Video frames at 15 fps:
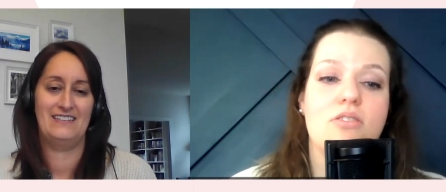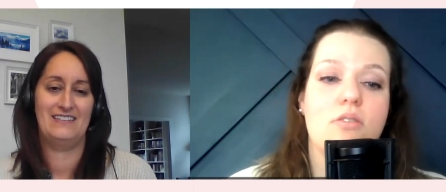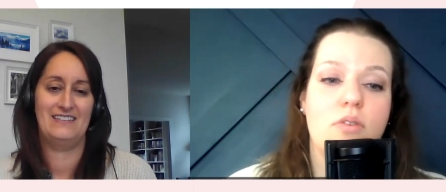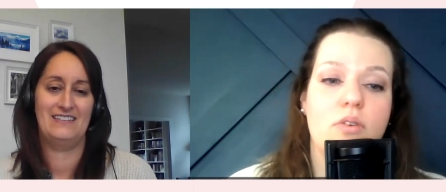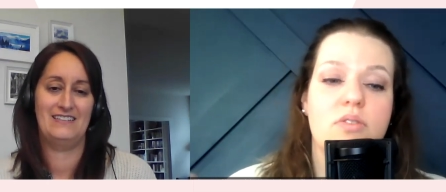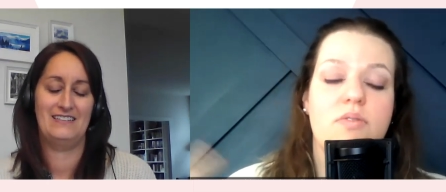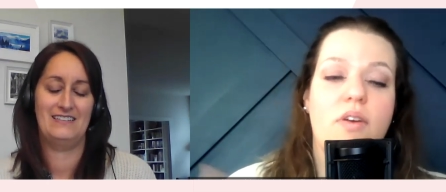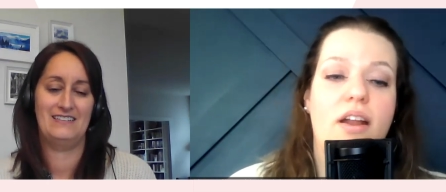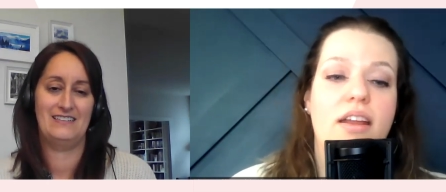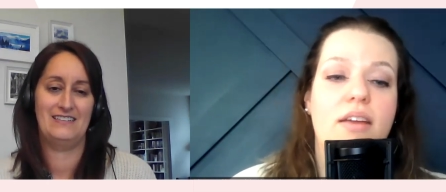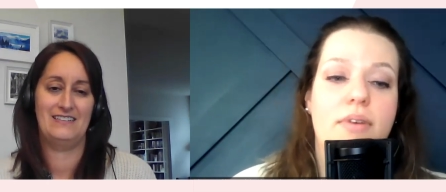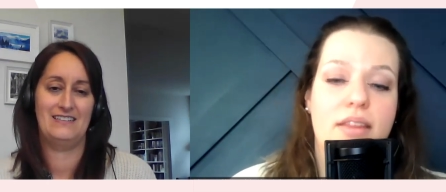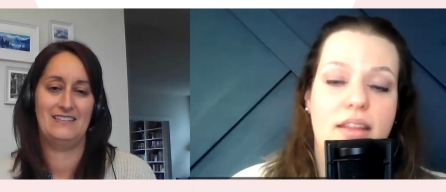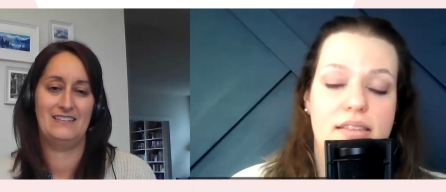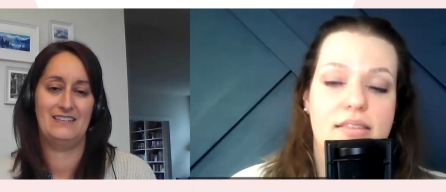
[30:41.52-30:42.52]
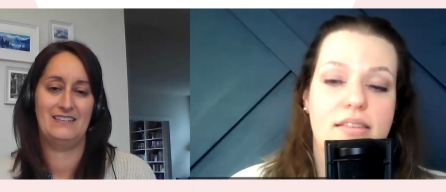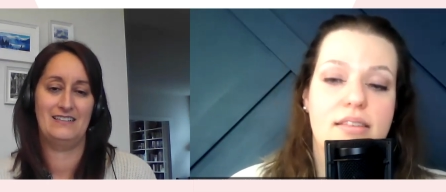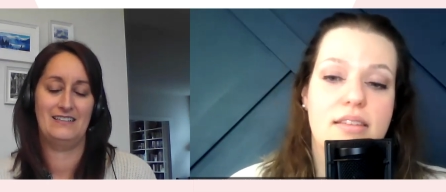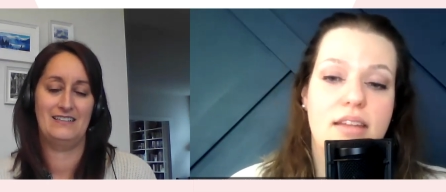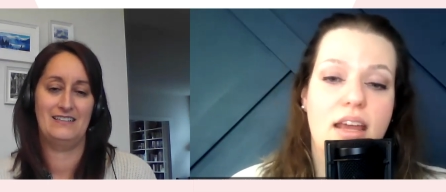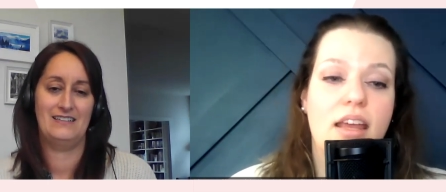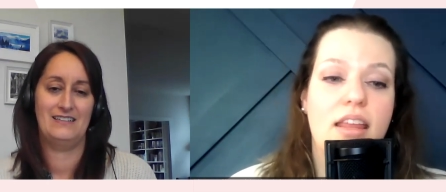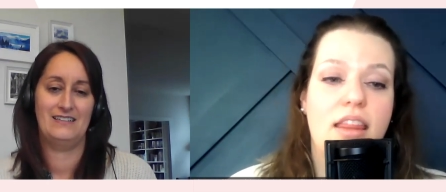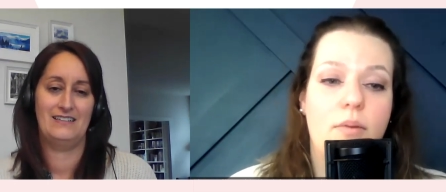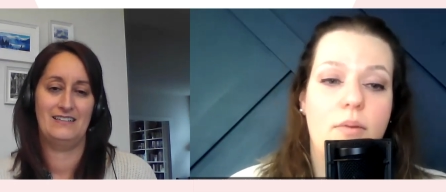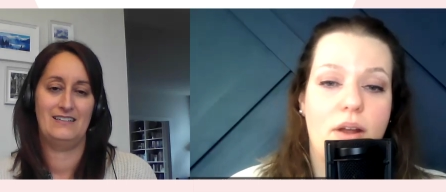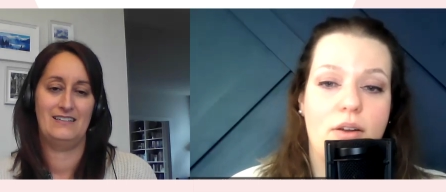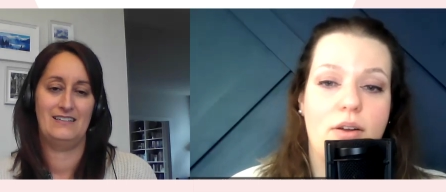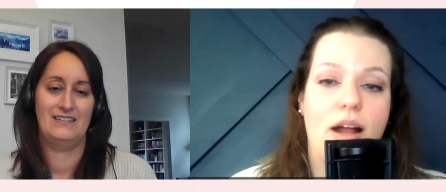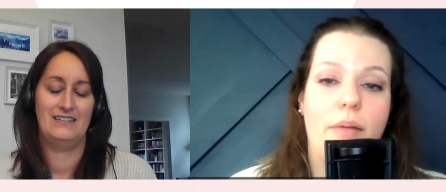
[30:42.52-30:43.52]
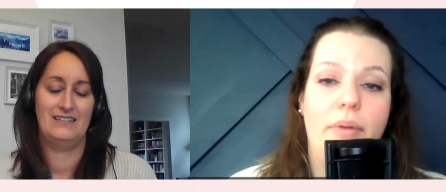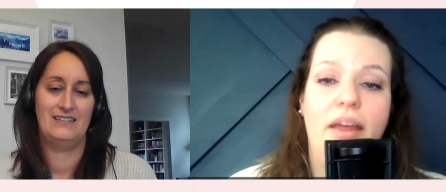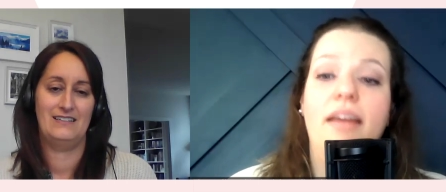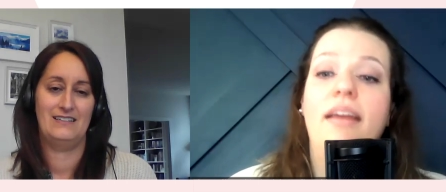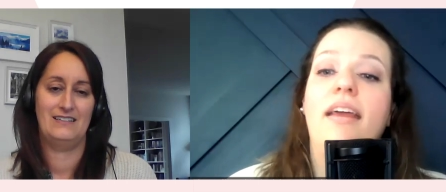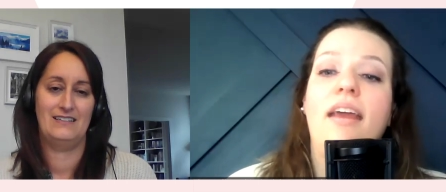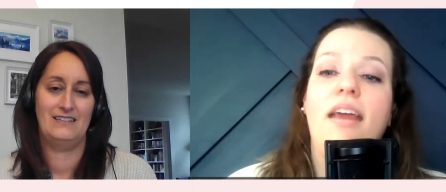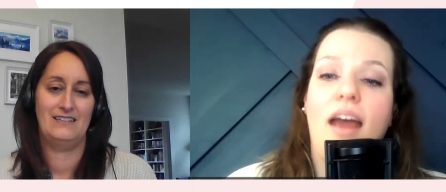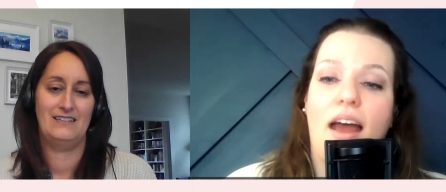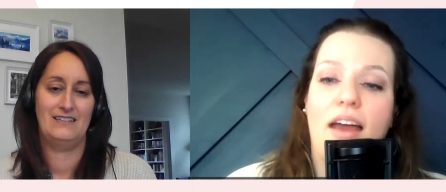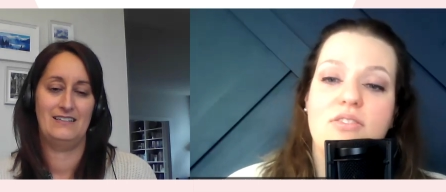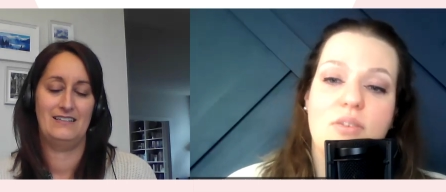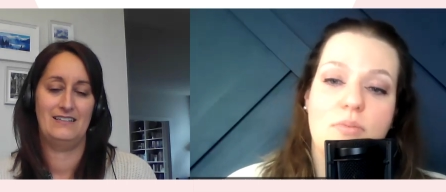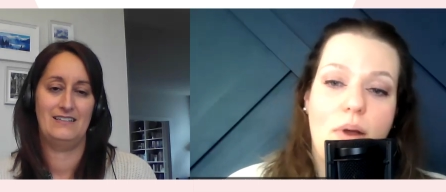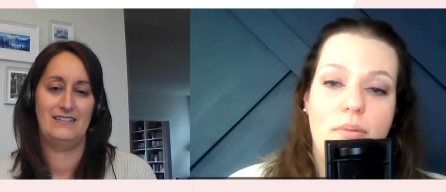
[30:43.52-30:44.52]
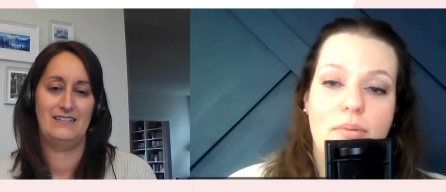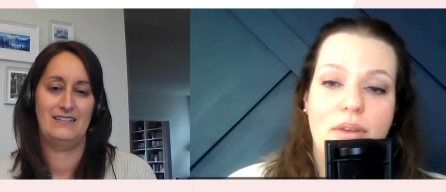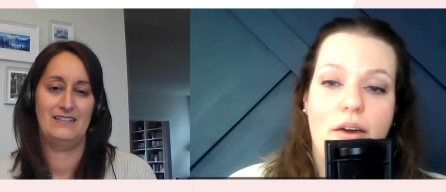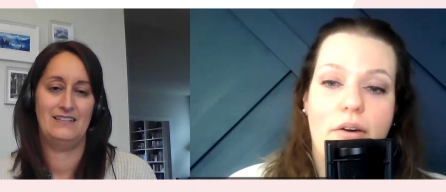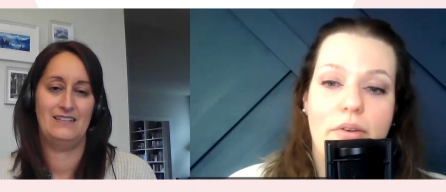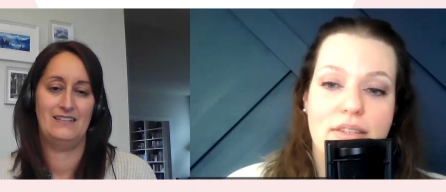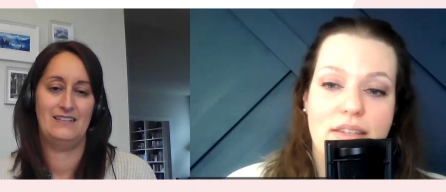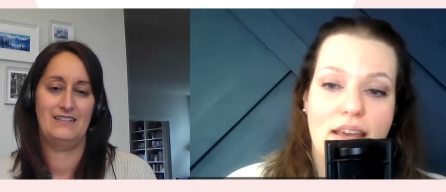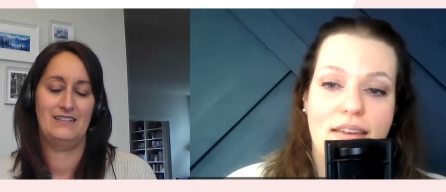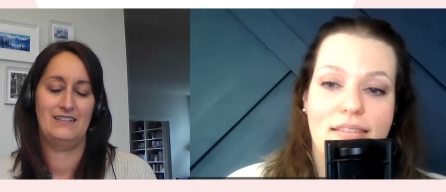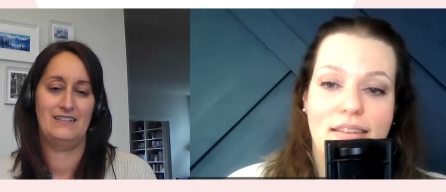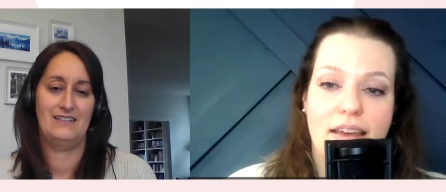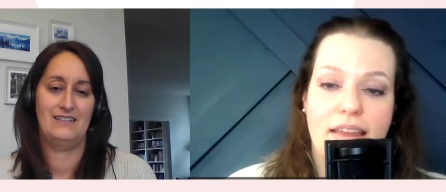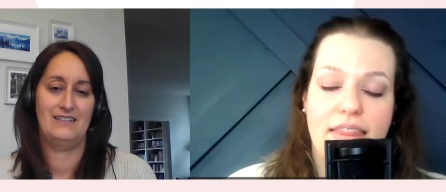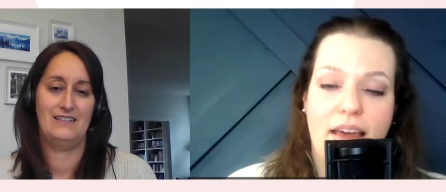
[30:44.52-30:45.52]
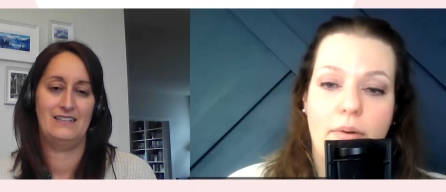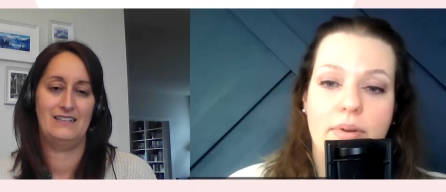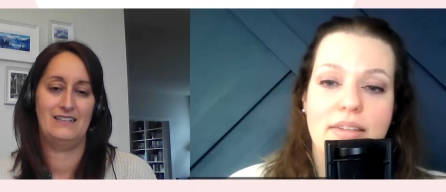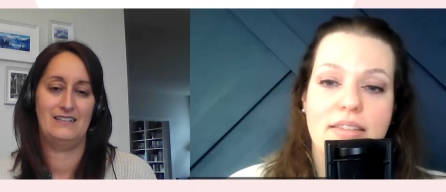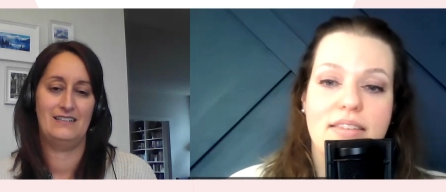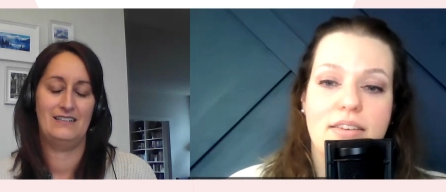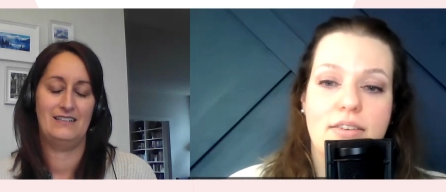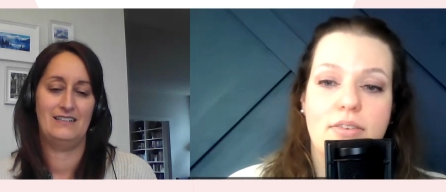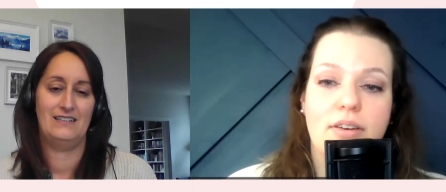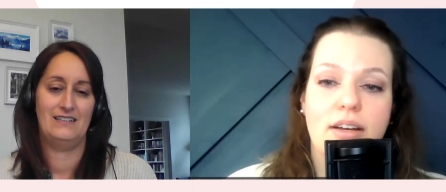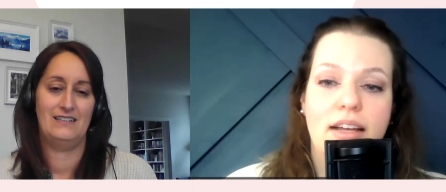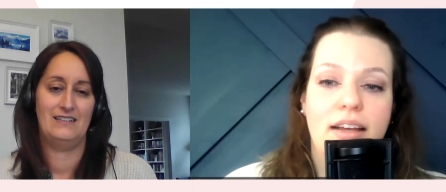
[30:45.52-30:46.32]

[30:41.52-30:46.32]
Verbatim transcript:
Speaker 1: notes for anyone that's listening and they want to grab it. I should probably go and take a look at that one too.